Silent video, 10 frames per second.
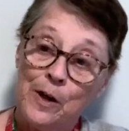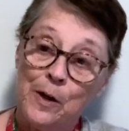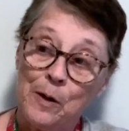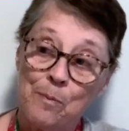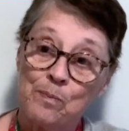
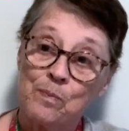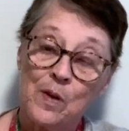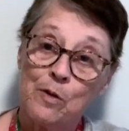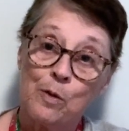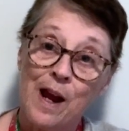
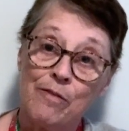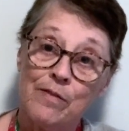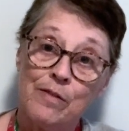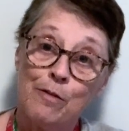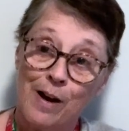
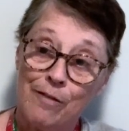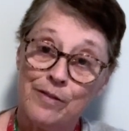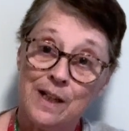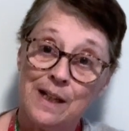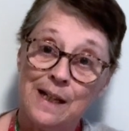
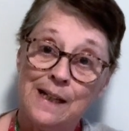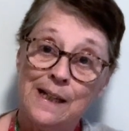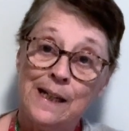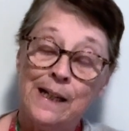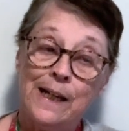crafting.
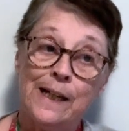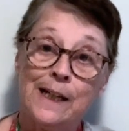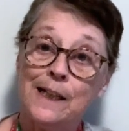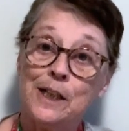And